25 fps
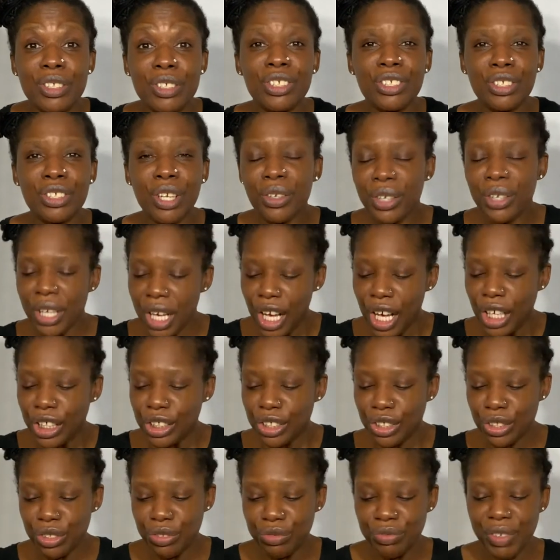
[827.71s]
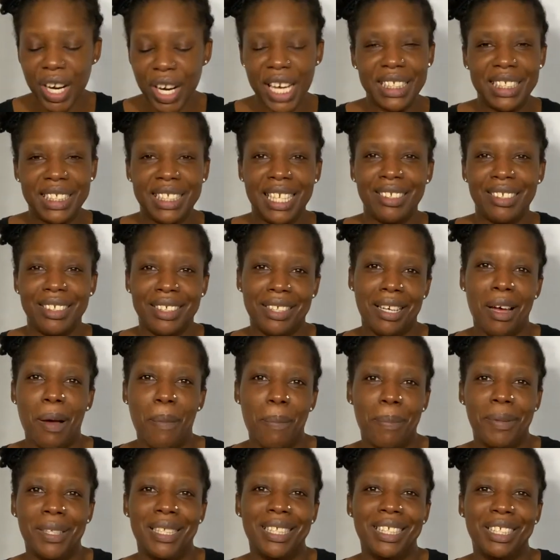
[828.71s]
So just write down a
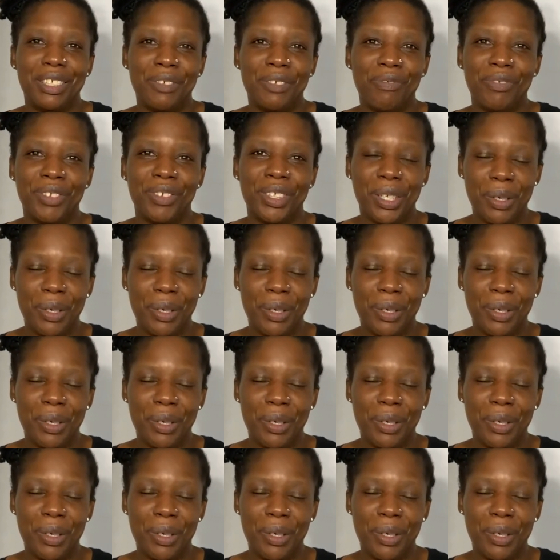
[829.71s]
couple of different